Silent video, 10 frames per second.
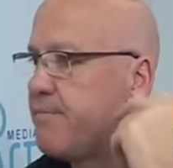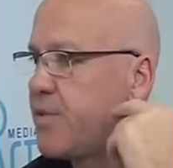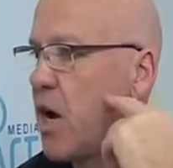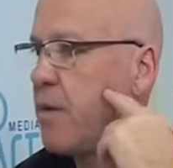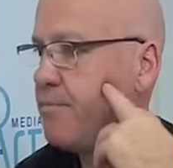
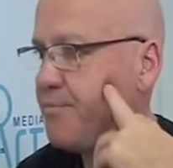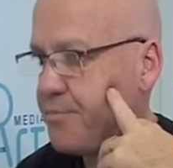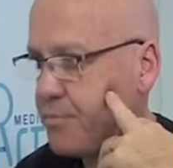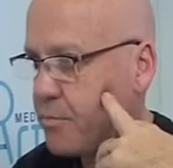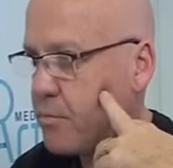So
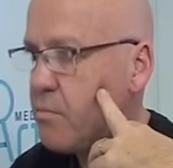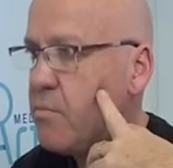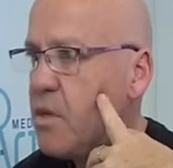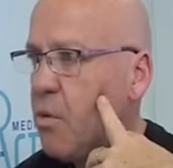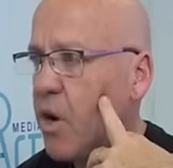
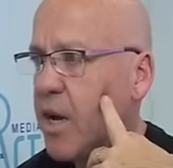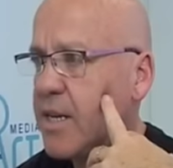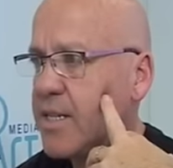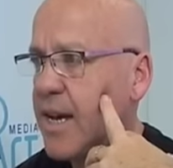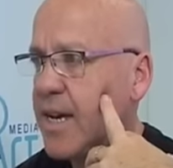what I
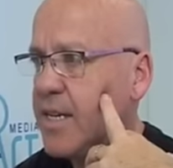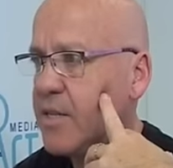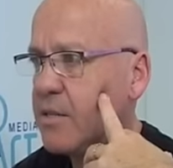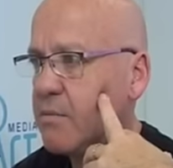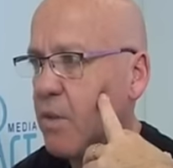can say
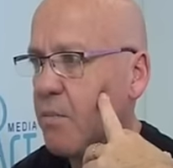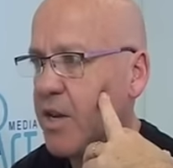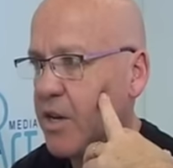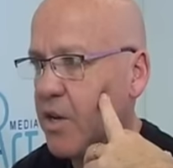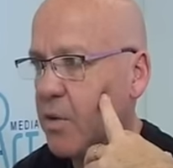is, one
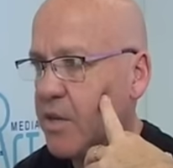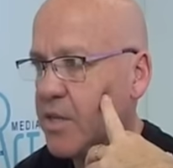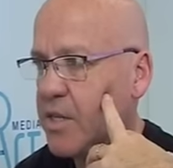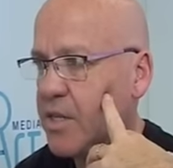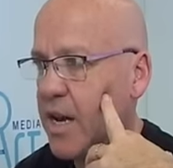way you can do it
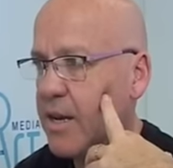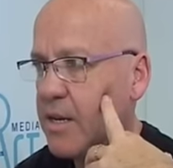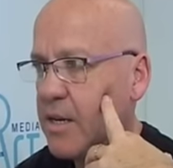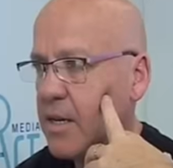is to say,